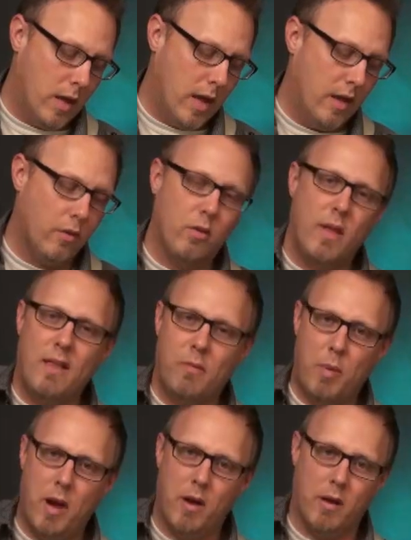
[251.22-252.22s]
and so that's
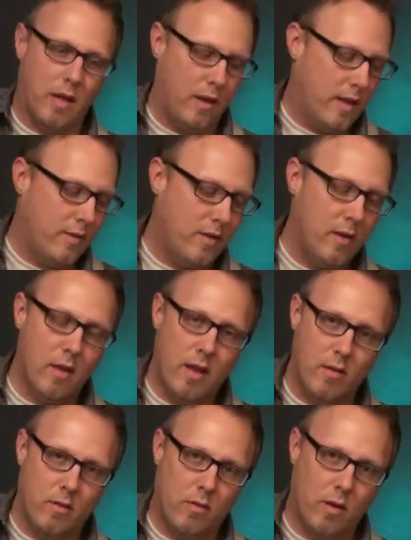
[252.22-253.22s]
parallel.
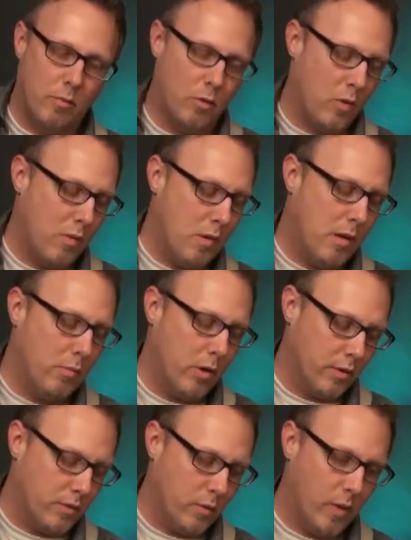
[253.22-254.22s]
That's something to
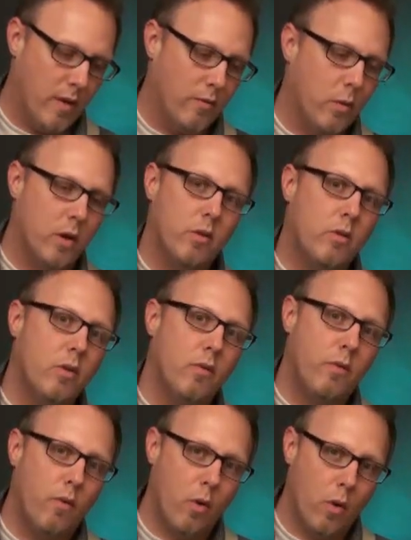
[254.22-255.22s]
remember. So we have 1, 2,
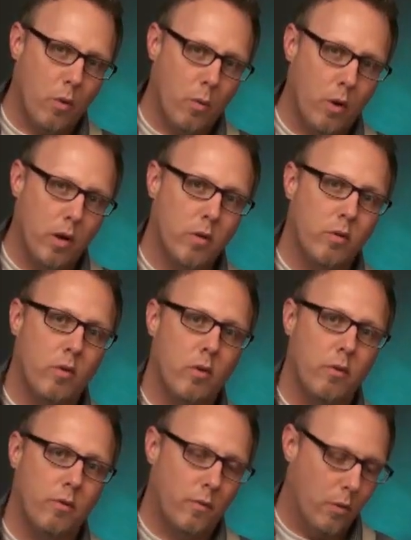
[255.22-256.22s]
4, 1,
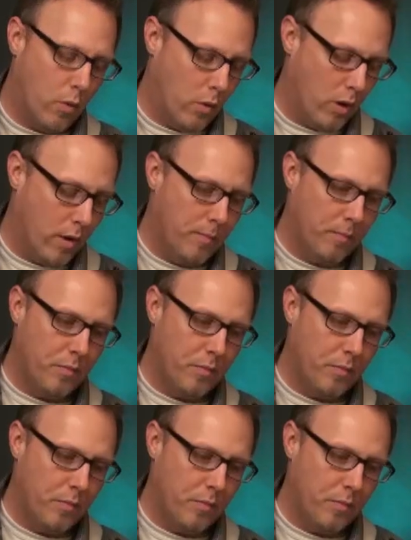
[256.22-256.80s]
2, 4.